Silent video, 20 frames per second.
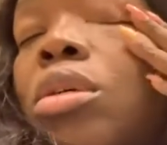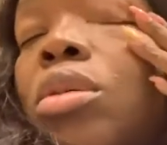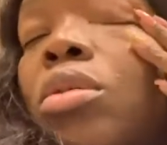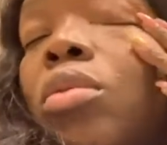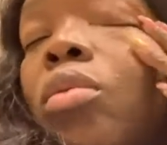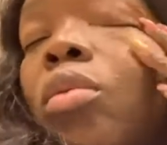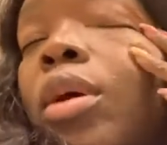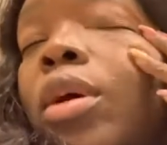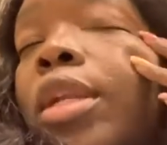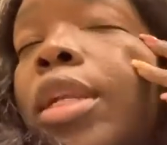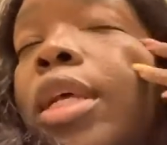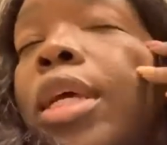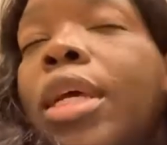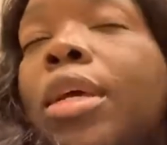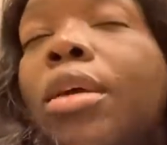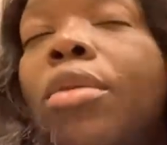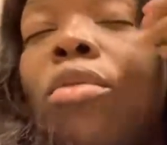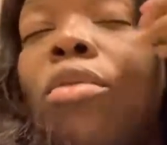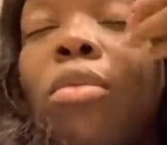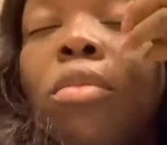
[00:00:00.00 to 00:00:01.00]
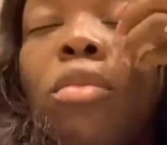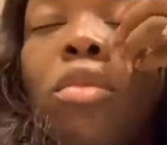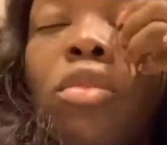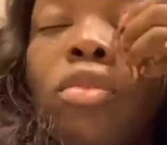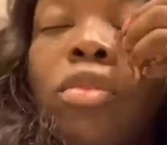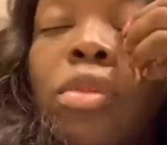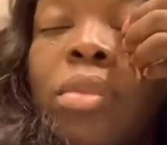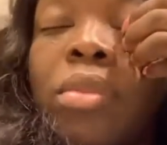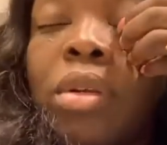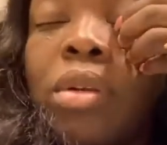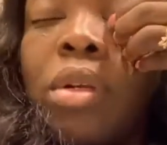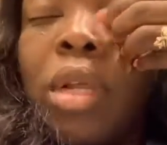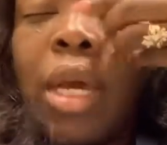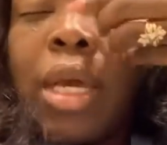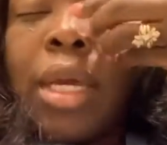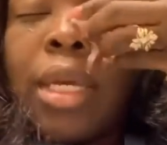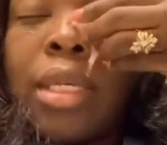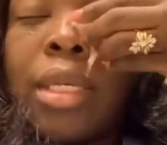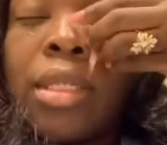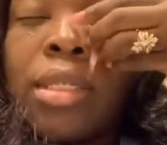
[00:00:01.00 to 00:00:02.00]
what they remove from their
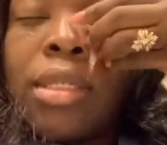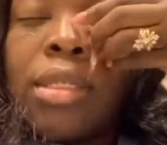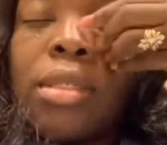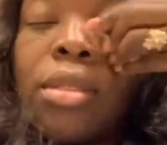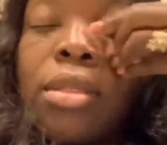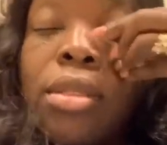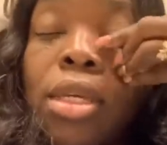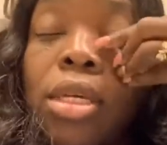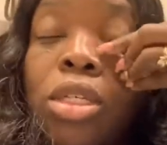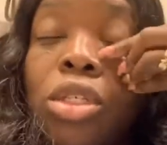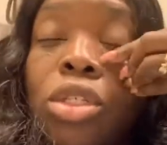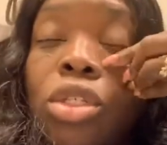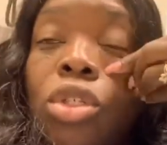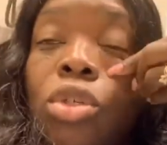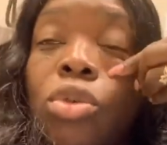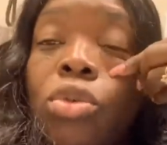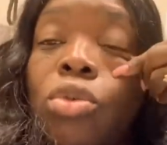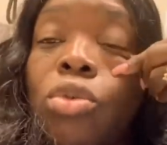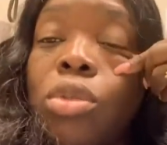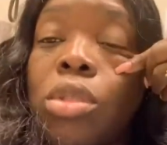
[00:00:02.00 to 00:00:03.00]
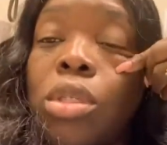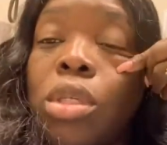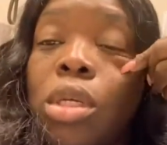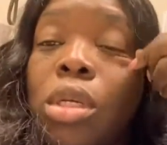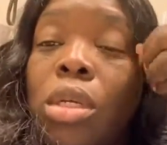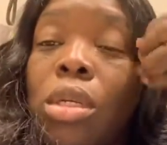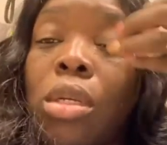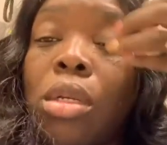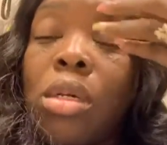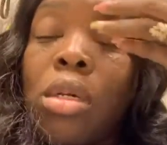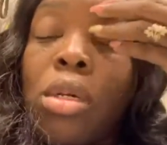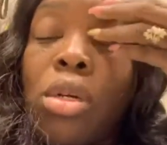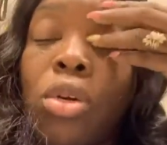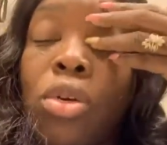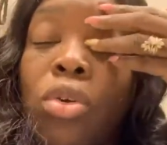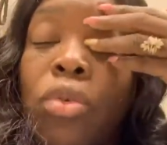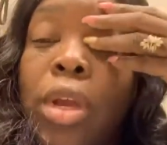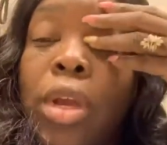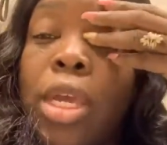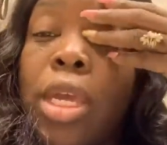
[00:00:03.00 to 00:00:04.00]
diet that shows a, a
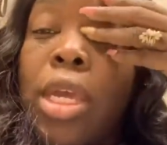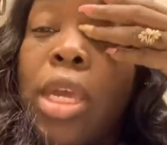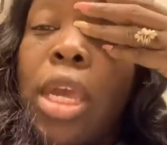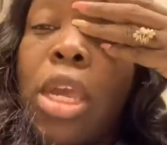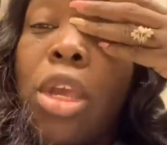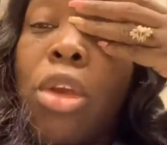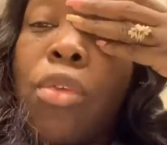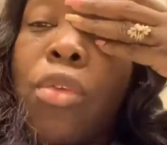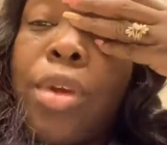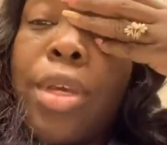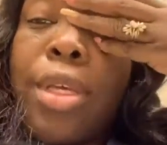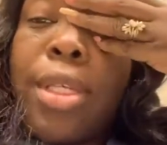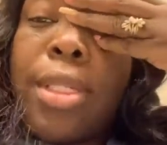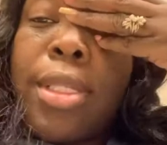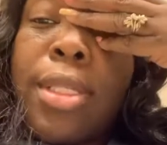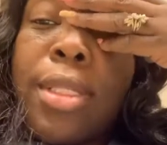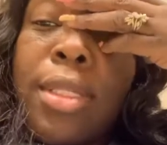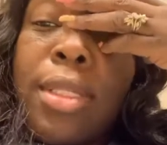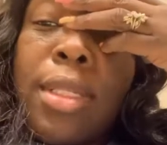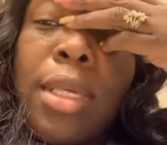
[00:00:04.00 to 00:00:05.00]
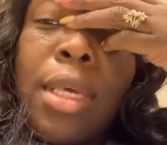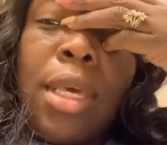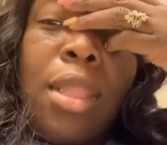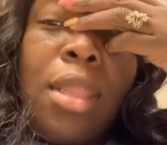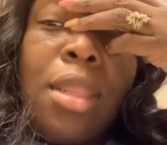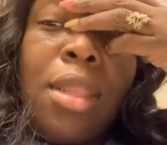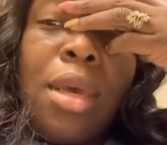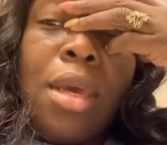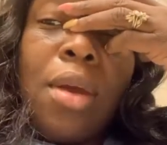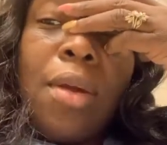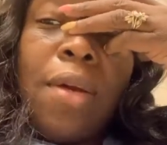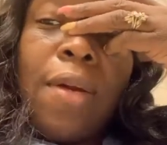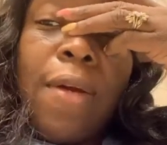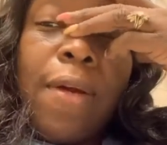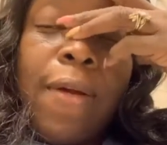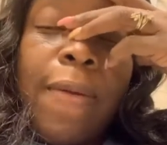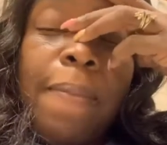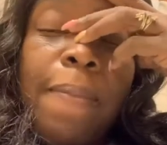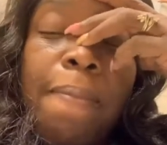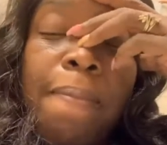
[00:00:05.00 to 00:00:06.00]
great increase in their
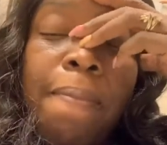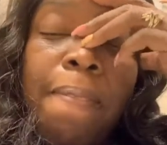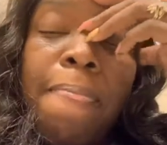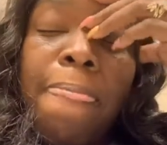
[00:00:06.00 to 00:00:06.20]
um,